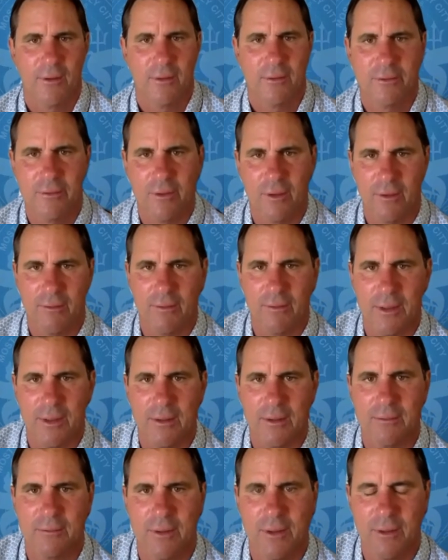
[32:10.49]

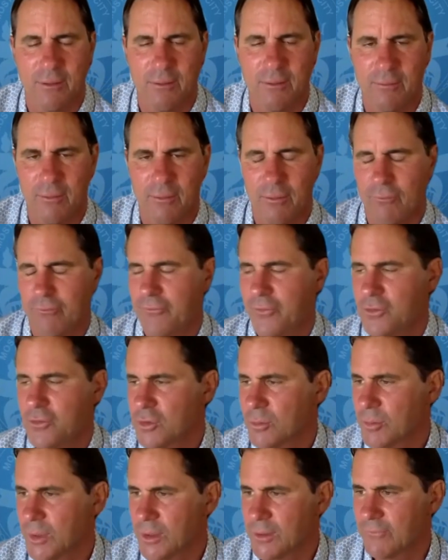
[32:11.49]
So or
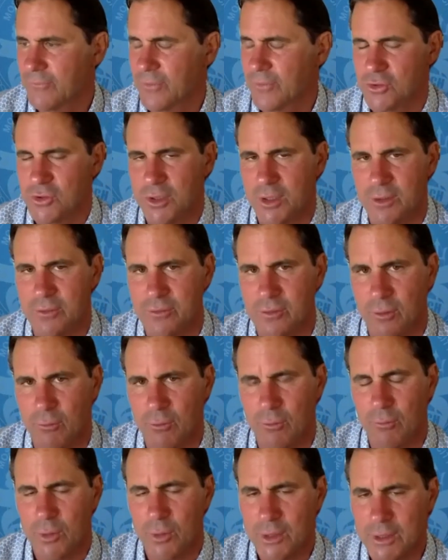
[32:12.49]
fishermen fishing. So
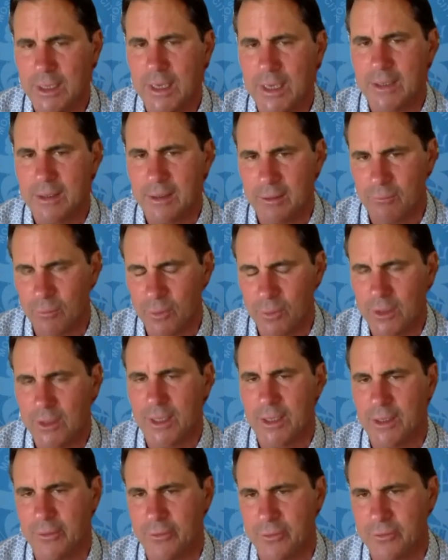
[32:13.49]
we're really lucky
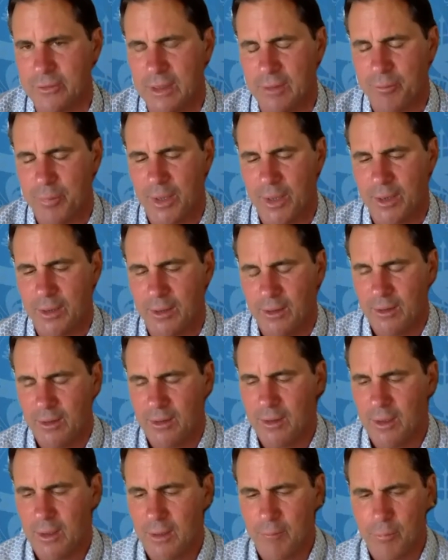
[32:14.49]
in the South Bay.
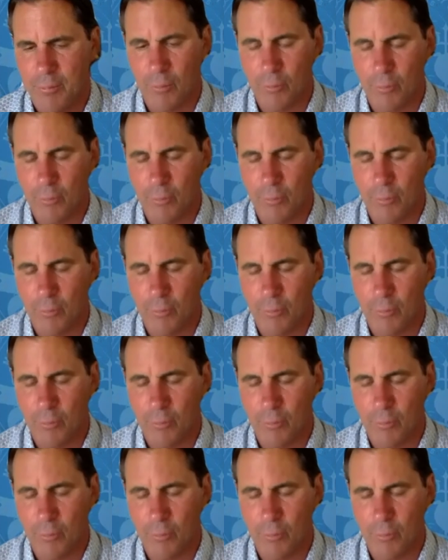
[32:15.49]
But